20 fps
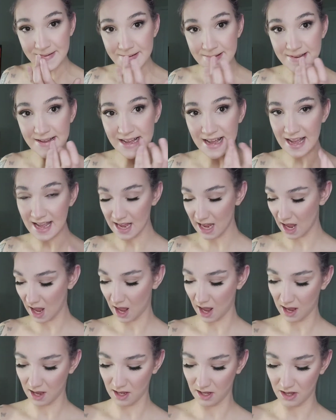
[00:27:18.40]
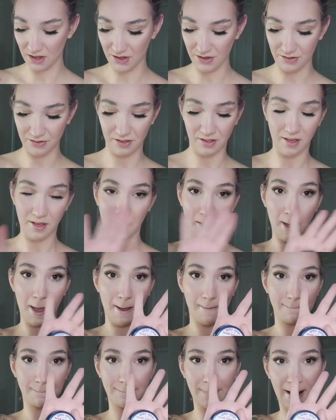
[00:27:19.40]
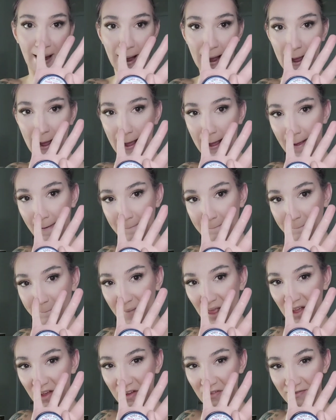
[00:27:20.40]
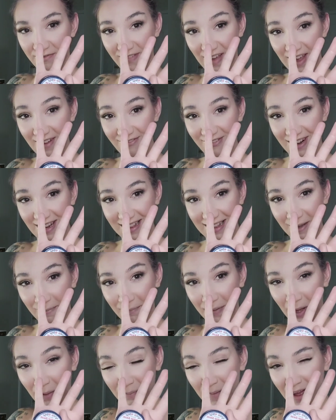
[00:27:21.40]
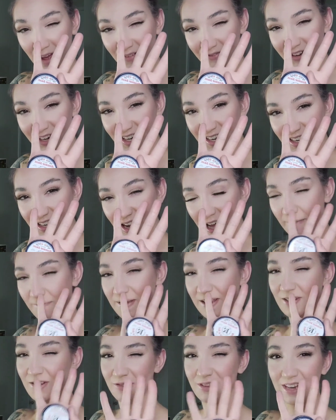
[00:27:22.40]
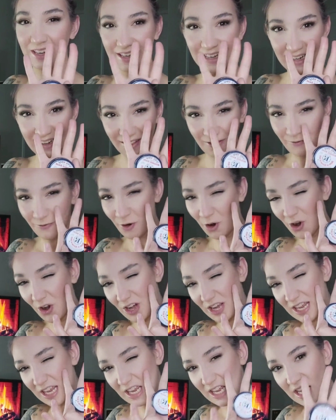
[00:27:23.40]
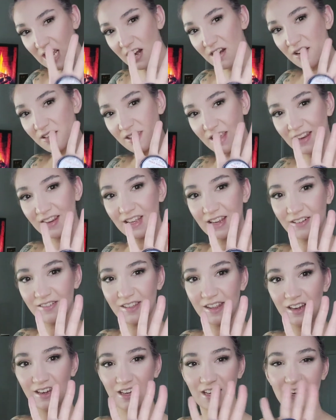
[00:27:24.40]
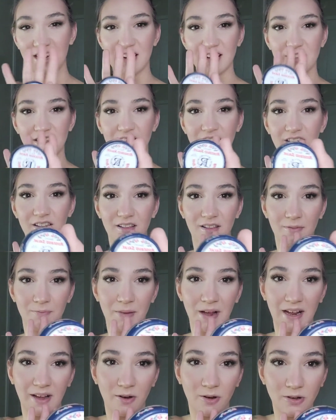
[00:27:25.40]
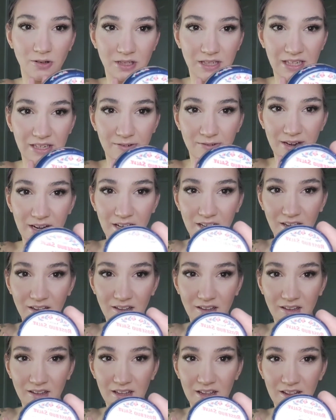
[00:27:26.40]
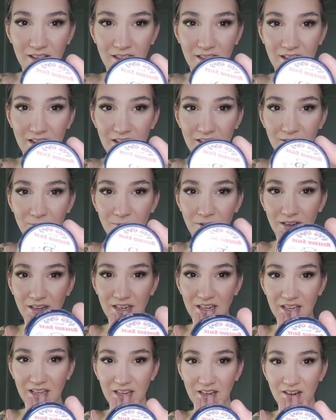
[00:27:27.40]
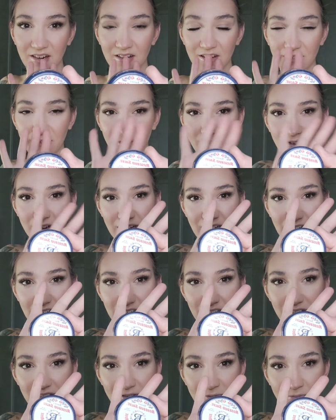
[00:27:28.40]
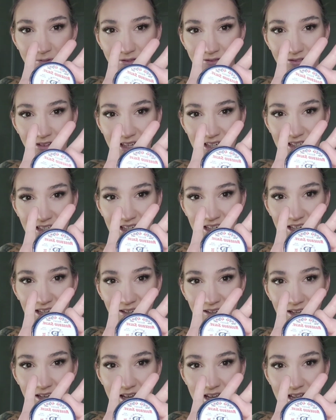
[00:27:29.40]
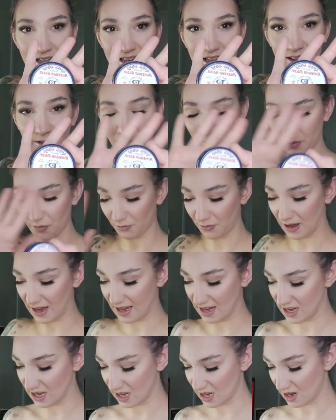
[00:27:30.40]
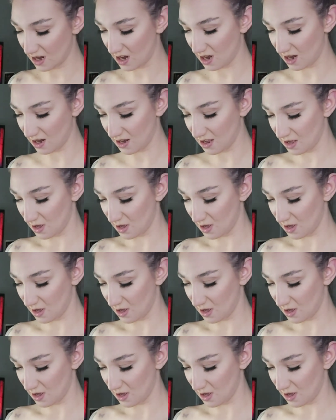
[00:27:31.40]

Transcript: I use my favorite lip balm ever. I've been using these for years and years and years. It's my holy grail. It's this one here. Sorry, it's reflecting. This one right here.